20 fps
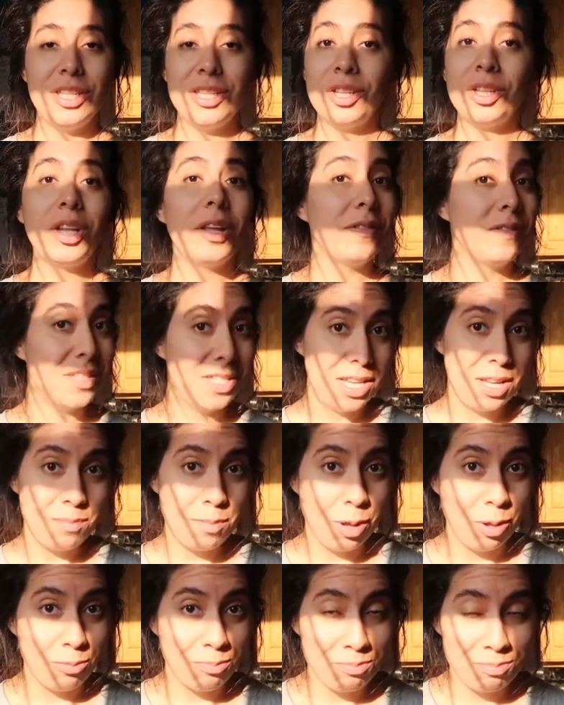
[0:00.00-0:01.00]
Still Loves
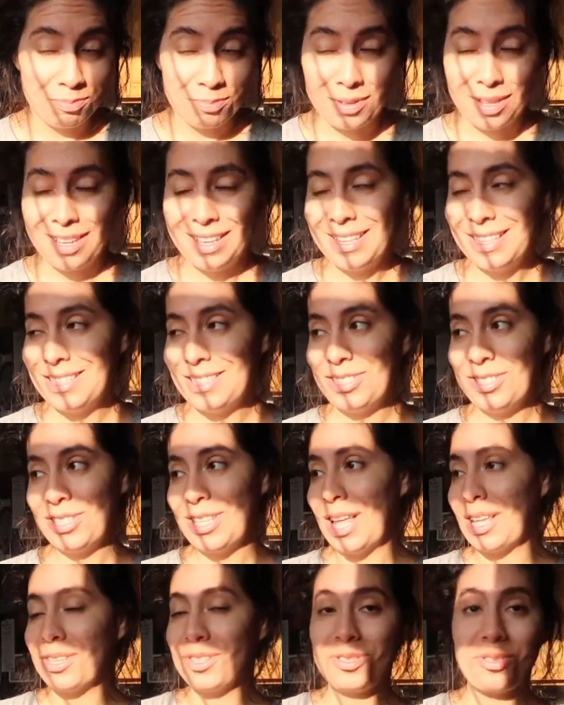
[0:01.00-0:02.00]
Timo.
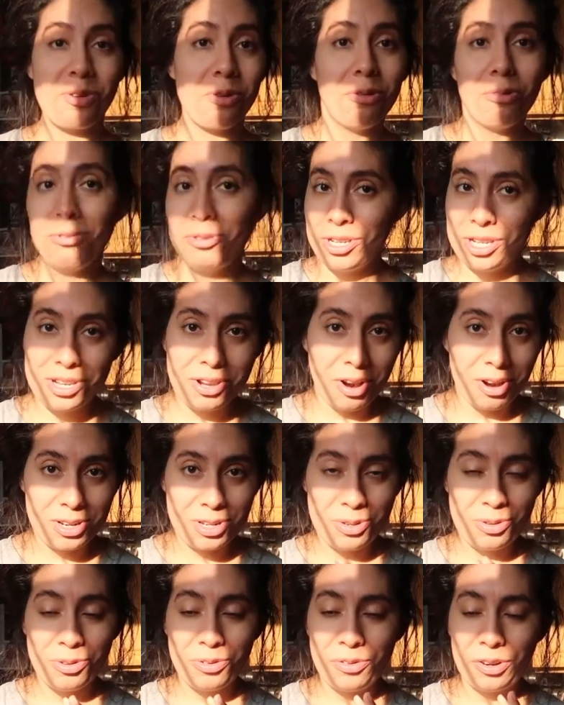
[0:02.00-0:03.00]
That's the OG
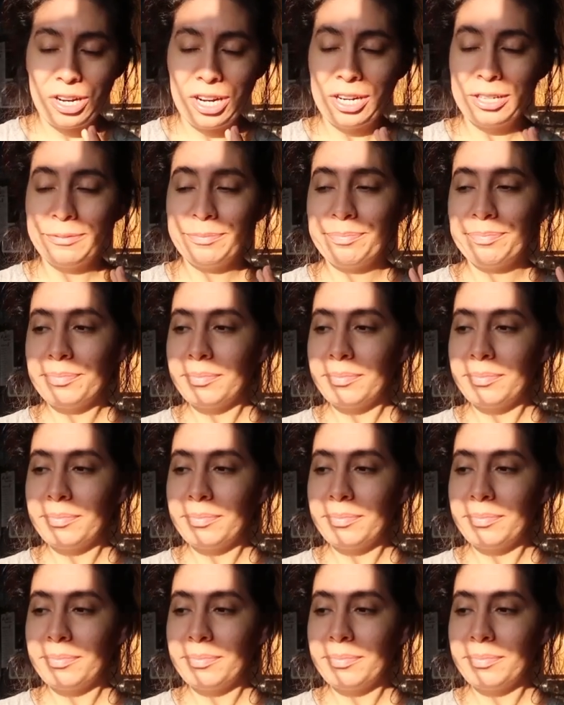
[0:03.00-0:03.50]
cartoon for her.